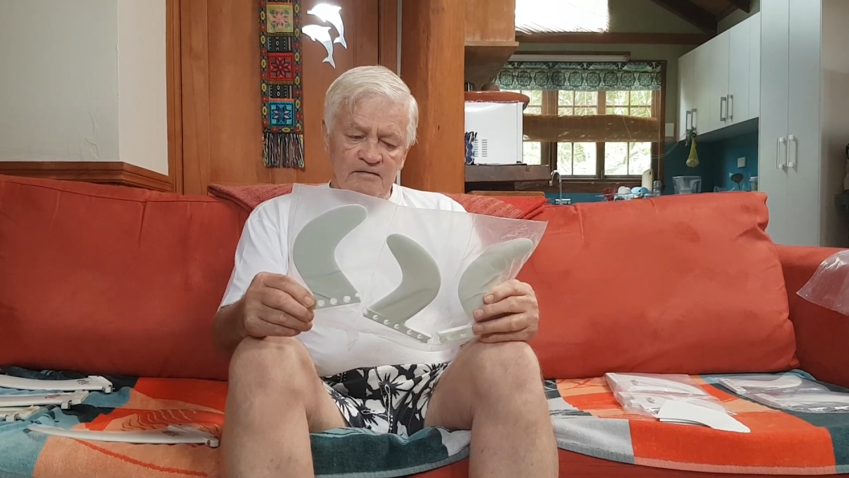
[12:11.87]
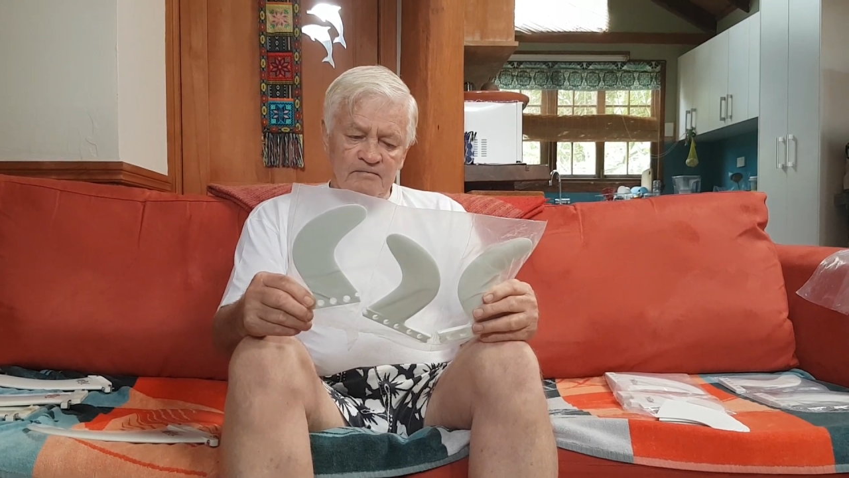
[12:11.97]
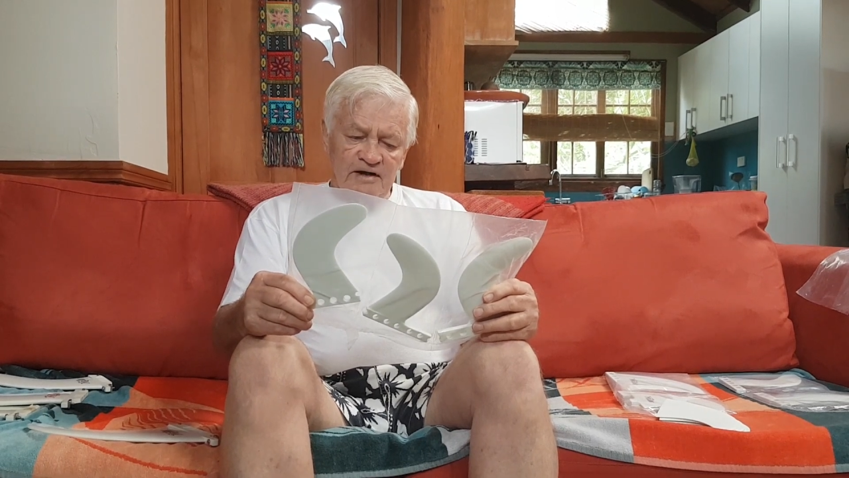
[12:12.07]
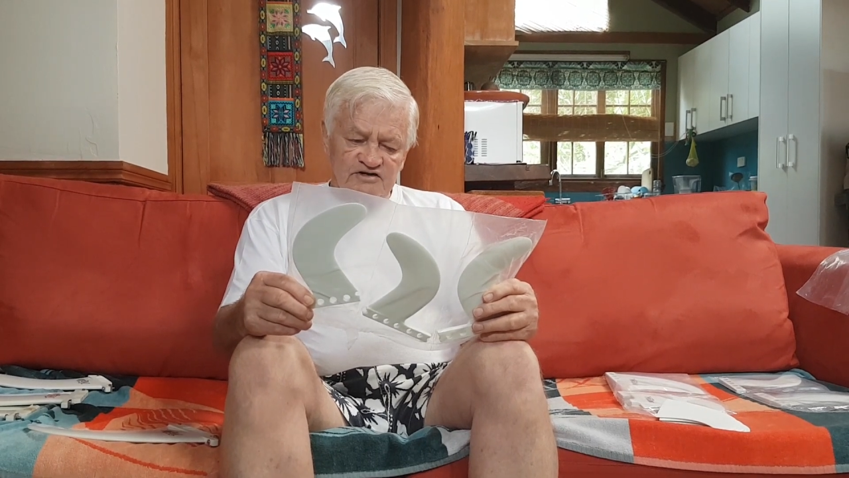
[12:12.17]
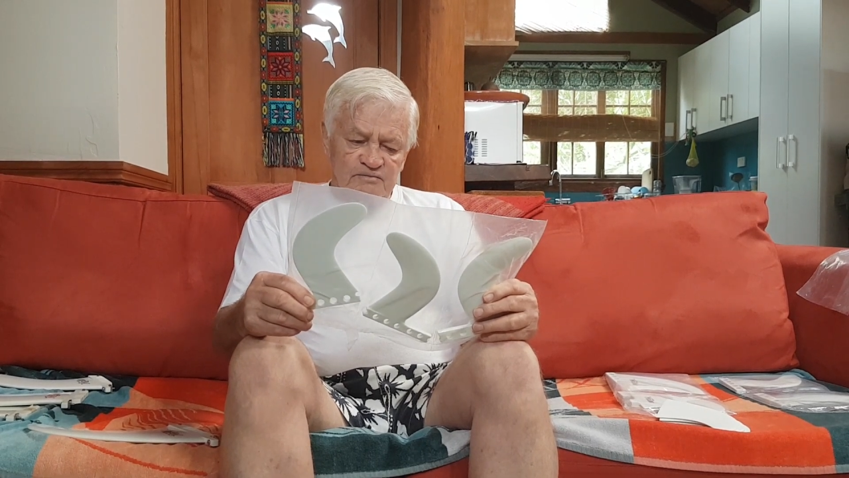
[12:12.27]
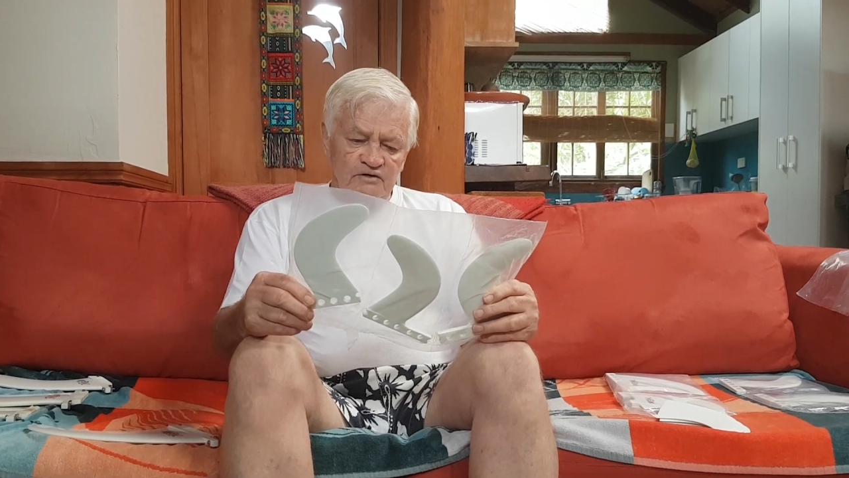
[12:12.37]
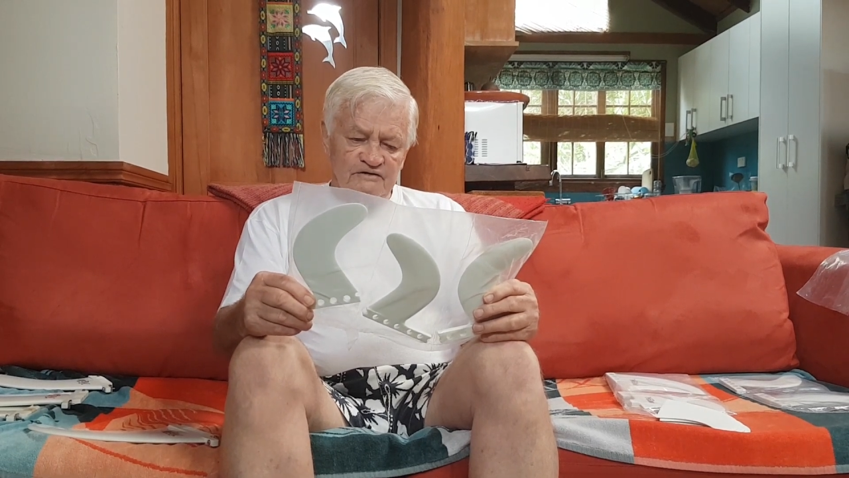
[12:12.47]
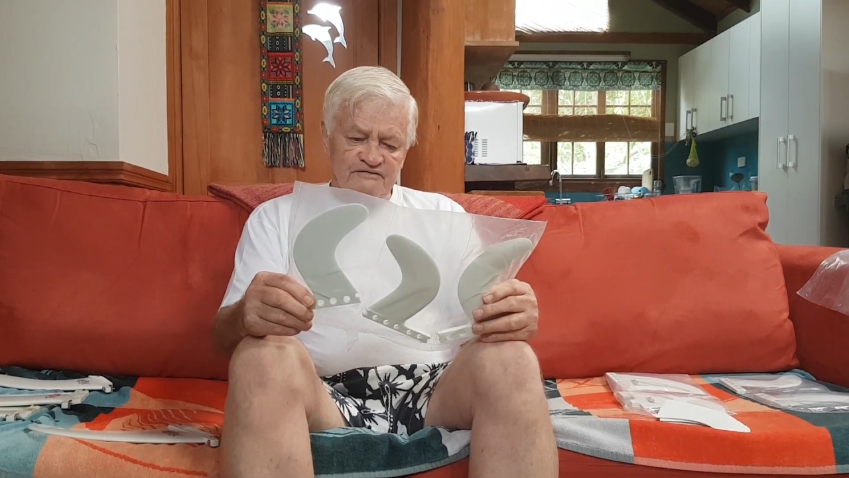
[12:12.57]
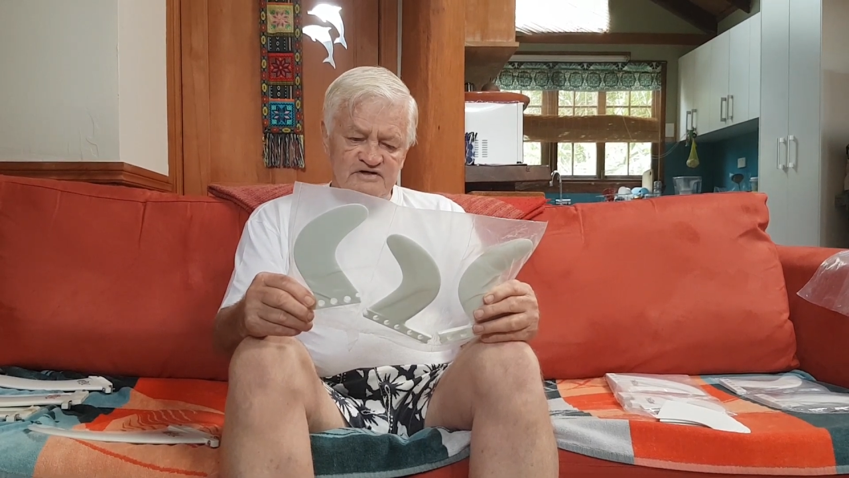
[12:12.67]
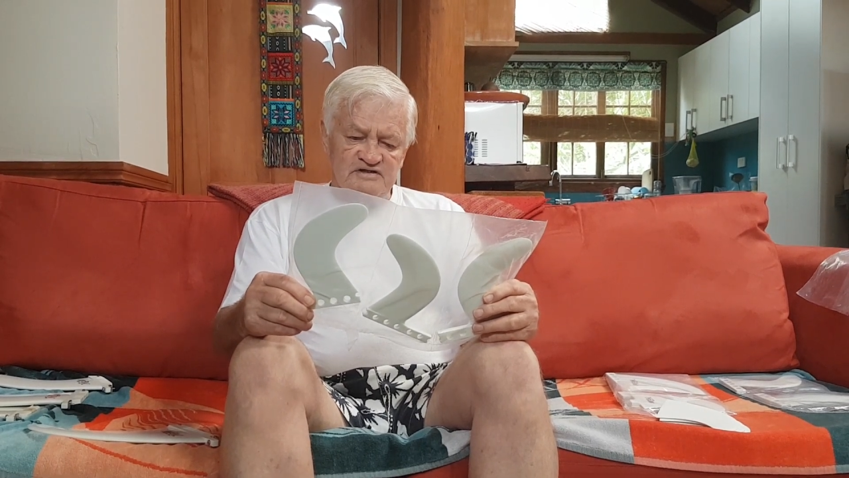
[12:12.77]
much more
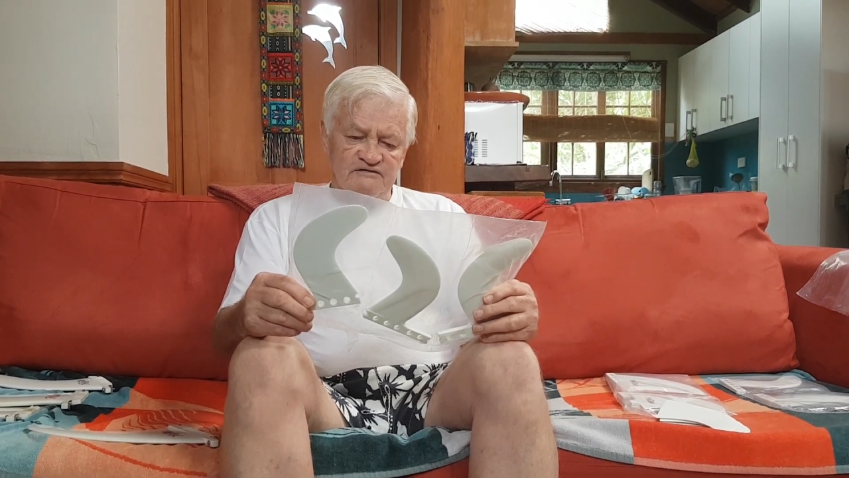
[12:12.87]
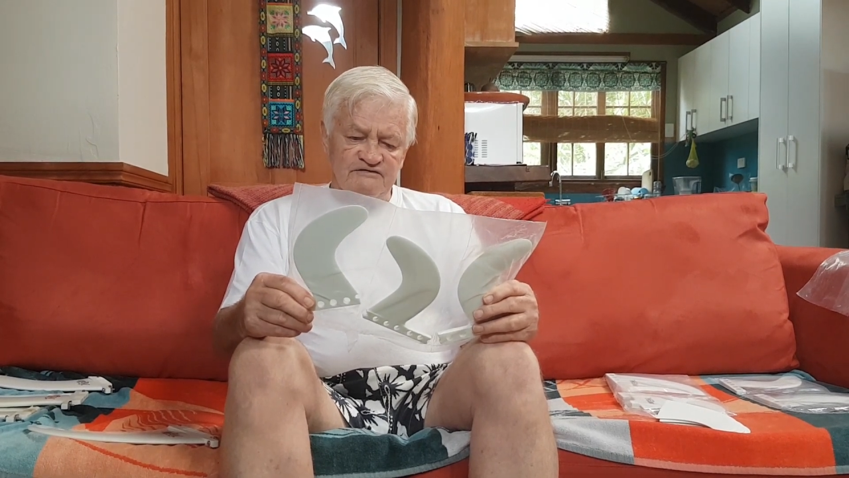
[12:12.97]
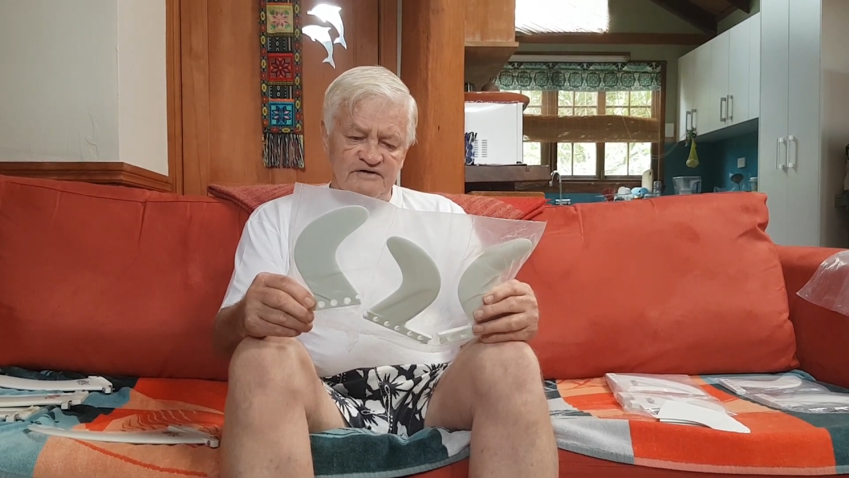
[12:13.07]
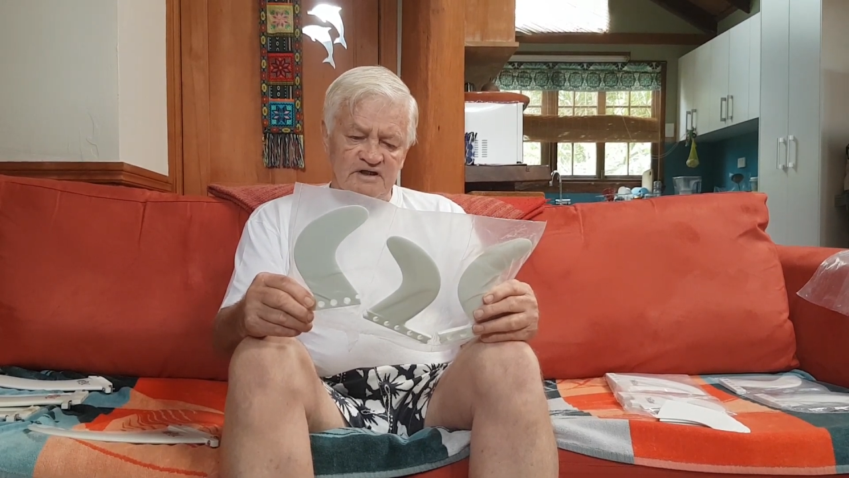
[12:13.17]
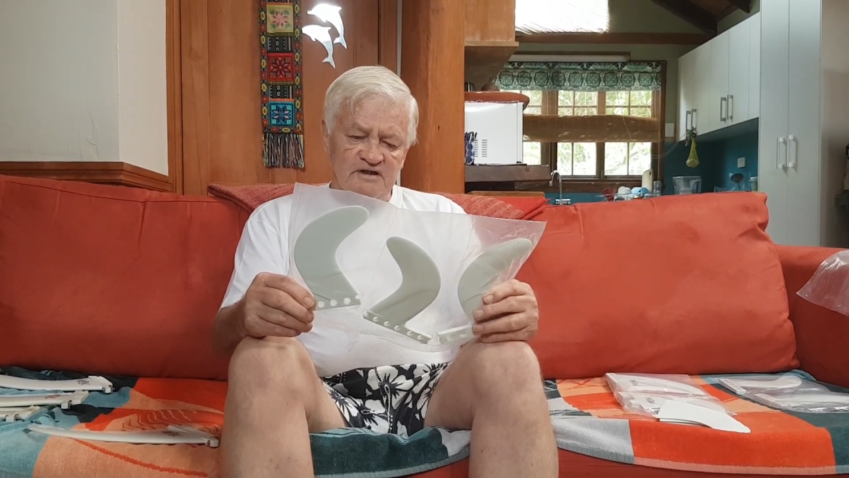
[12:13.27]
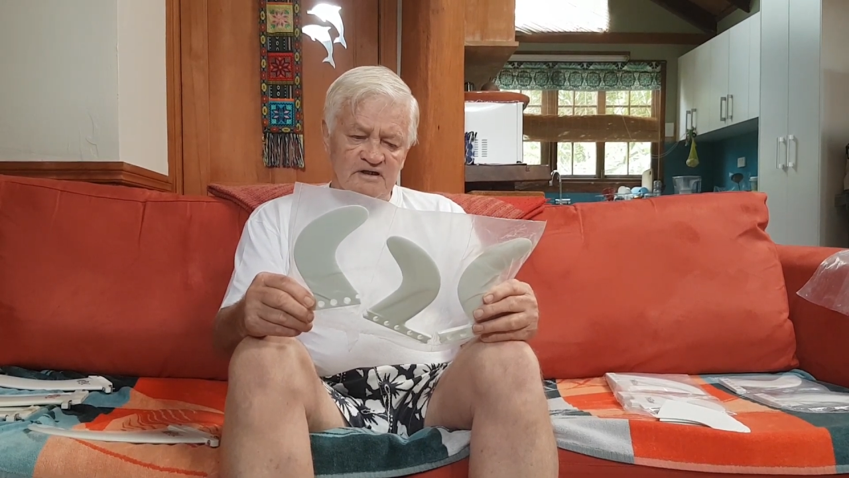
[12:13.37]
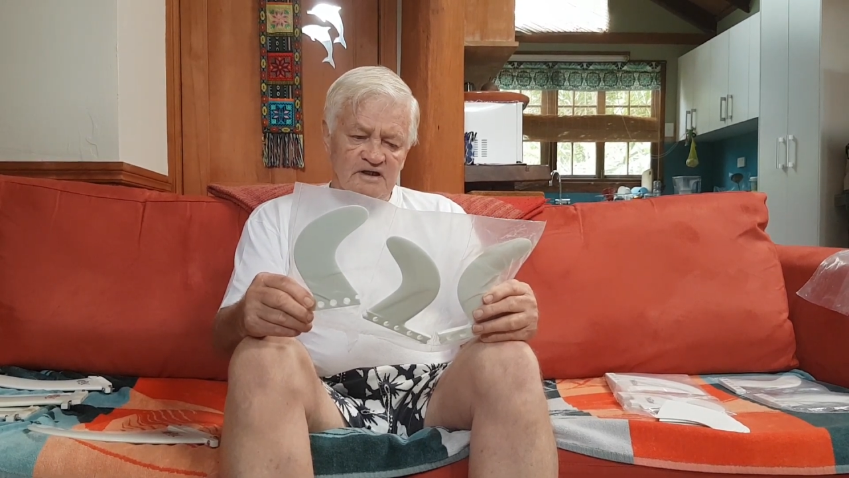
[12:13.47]
efficient fin.